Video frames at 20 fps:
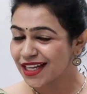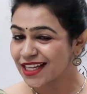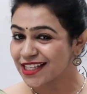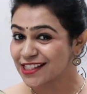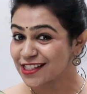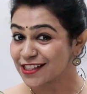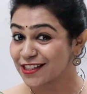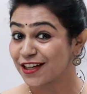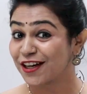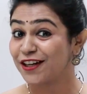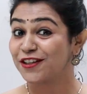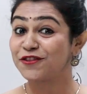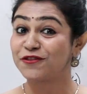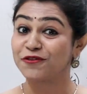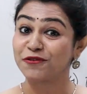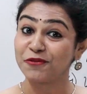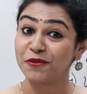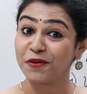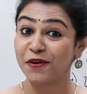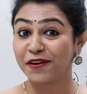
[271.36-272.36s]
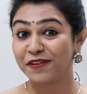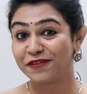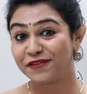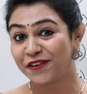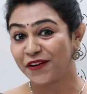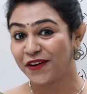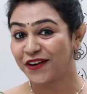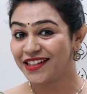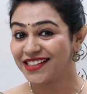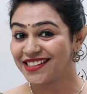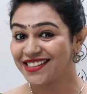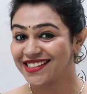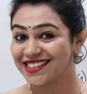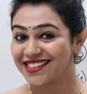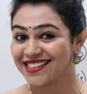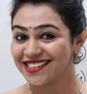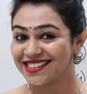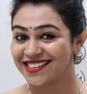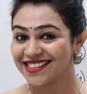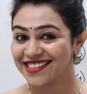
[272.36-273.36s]
Is it a true or a
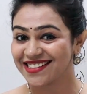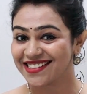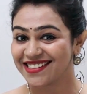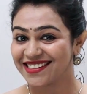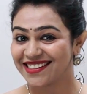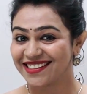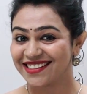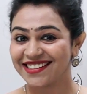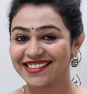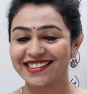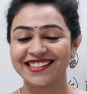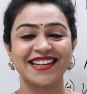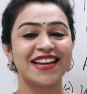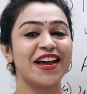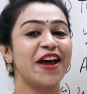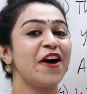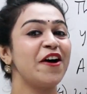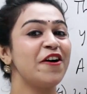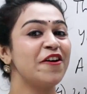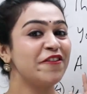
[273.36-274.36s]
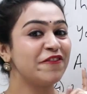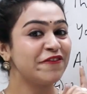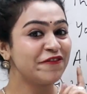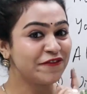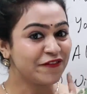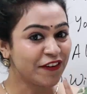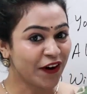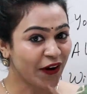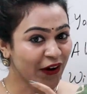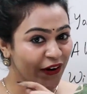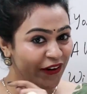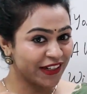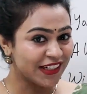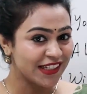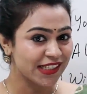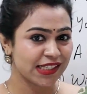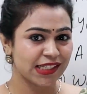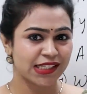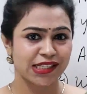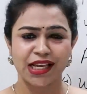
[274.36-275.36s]
false?
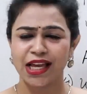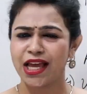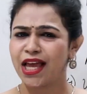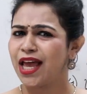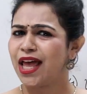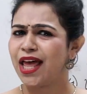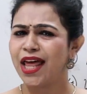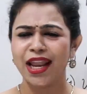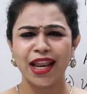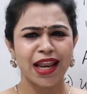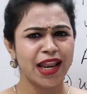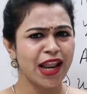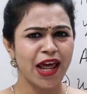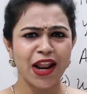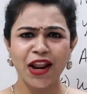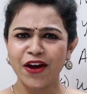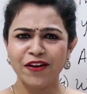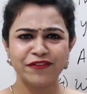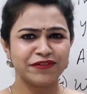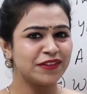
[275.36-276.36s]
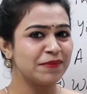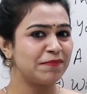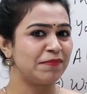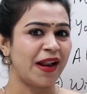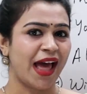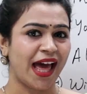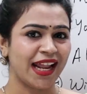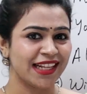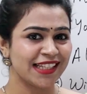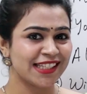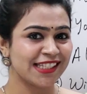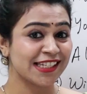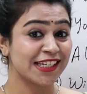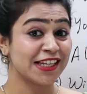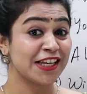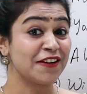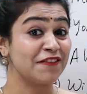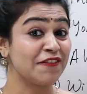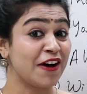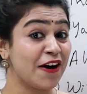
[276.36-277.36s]
False. None of the planets
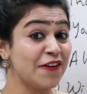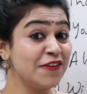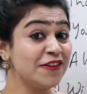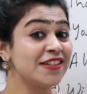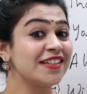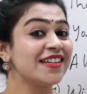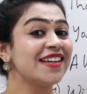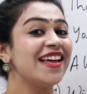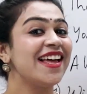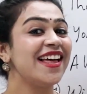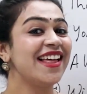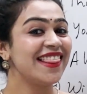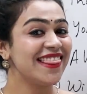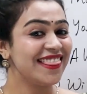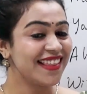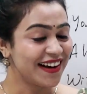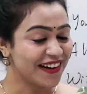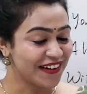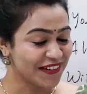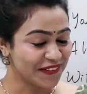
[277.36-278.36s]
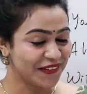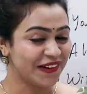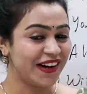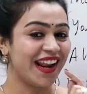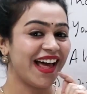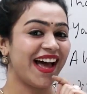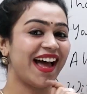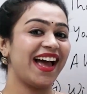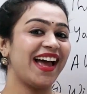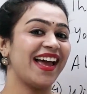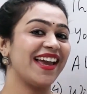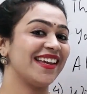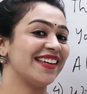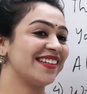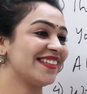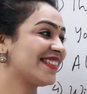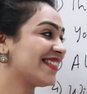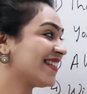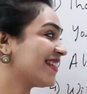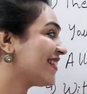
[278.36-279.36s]
give out their own
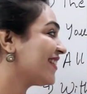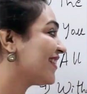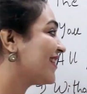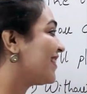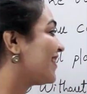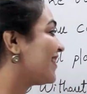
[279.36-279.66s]
light.